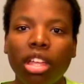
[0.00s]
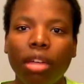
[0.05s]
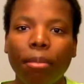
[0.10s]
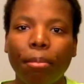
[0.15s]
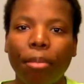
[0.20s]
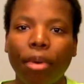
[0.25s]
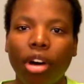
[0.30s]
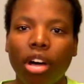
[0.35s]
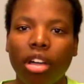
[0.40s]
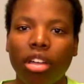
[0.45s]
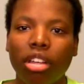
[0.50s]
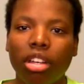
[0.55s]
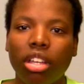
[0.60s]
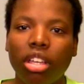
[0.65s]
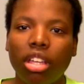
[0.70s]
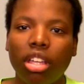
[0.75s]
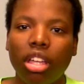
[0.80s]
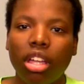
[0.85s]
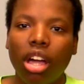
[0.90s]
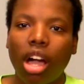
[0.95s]
But
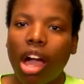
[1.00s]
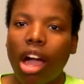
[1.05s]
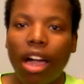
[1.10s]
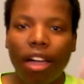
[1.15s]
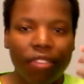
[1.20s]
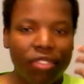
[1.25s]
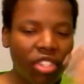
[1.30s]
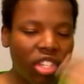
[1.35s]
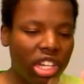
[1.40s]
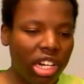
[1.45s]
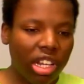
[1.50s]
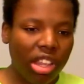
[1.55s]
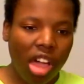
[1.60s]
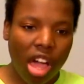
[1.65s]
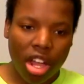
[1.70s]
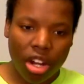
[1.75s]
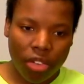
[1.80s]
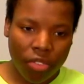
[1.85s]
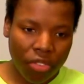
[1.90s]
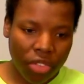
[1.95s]
I've seen a
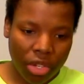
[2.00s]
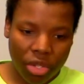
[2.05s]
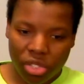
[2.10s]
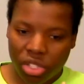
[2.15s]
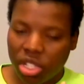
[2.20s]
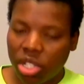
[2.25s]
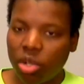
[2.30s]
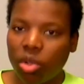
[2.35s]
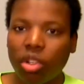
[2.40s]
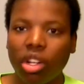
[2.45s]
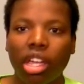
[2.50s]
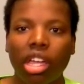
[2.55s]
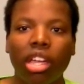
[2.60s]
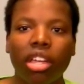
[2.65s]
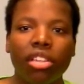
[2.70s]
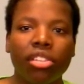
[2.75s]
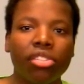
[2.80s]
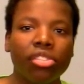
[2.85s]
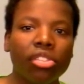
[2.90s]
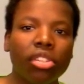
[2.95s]
lot of those
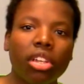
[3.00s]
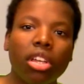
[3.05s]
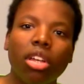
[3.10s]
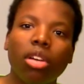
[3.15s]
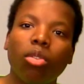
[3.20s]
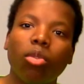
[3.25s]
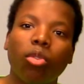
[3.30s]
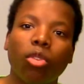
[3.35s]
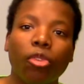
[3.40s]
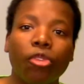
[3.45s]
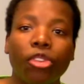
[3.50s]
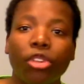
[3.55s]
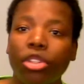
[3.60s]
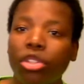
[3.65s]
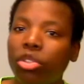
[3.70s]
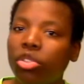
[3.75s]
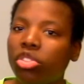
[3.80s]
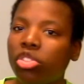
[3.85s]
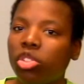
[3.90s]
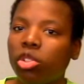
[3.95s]
Q&As for
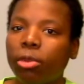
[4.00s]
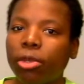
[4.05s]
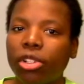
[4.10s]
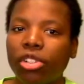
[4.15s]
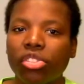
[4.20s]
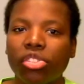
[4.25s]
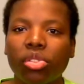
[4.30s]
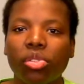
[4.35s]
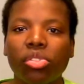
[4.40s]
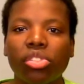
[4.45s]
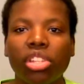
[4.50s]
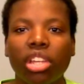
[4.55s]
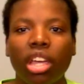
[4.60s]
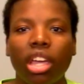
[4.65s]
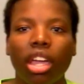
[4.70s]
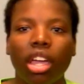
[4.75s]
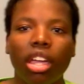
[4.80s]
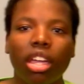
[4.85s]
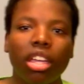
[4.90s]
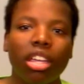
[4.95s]
YouTubers who
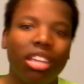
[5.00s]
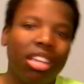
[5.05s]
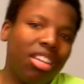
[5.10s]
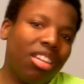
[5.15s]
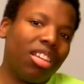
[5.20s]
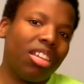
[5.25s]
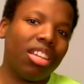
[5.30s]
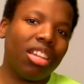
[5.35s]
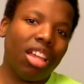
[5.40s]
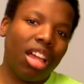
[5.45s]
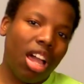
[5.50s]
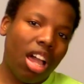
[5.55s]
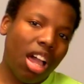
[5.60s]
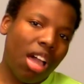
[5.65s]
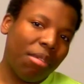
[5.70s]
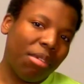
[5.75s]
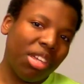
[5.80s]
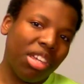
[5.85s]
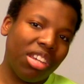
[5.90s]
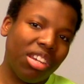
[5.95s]
say,
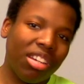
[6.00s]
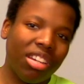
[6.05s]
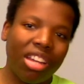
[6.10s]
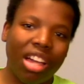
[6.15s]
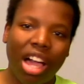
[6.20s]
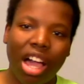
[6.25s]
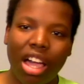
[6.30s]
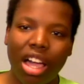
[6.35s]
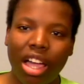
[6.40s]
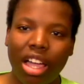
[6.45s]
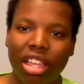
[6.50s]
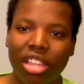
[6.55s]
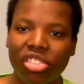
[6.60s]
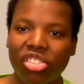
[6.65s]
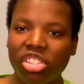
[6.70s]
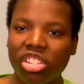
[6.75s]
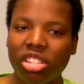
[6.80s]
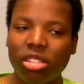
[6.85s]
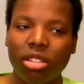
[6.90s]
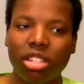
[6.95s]
I mean, it's
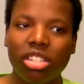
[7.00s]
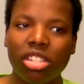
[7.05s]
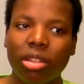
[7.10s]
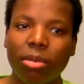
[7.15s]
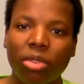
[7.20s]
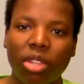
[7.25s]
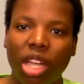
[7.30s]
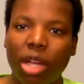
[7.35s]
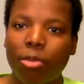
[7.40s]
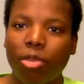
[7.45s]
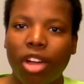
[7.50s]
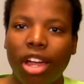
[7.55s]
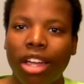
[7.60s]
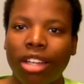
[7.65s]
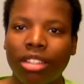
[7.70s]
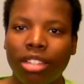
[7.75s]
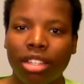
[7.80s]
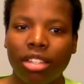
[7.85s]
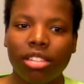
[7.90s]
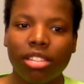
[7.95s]
something I
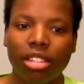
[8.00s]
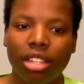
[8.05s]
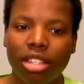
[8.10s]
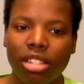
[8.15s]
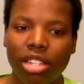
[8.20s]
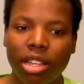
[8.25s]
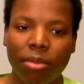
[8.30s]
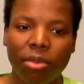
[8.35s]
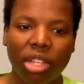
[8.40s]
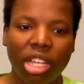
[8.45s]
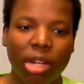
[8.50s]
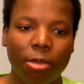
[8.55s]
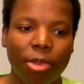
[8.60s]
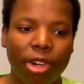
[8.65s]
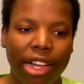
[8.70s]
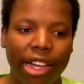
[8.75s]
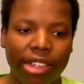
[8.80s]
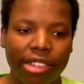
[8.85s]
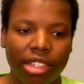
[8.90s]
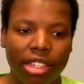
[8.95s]
practice. It's something I
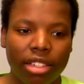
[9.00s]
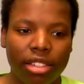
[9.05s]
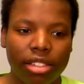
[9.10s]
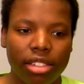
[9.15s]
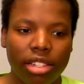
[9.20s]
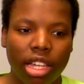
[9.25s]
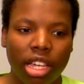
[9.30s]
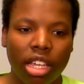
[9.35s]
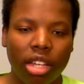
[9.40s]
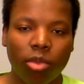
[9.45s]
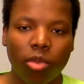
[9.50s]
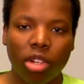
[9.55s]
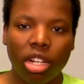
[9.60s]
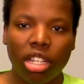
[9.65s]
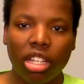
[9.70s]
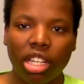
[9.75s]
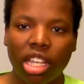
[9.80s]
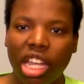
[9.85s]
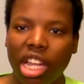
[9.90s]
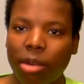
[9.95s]
practice, and when
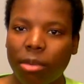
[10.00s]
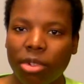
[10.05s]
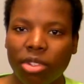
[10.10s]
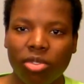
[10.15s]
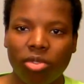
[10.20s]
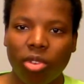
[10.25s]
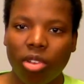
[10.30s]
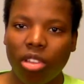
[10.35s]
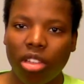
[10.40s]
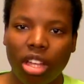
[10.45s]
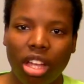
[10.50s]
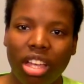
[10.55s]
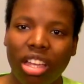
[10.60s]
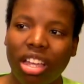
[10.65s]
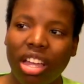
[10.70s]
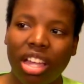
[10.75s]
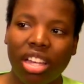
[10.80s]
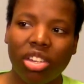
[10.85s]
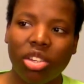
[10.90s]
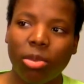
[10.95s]
the camera's rolling,
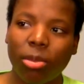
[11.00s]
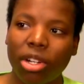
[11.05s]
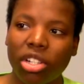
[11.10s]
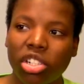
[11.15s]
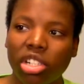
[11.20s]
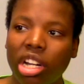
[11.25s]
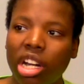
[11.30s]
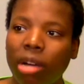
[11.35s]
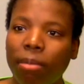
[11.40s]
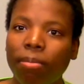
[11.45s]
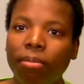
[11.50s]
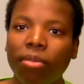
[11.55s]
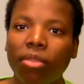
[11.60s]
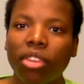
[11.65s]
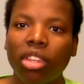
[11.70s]
I do my job.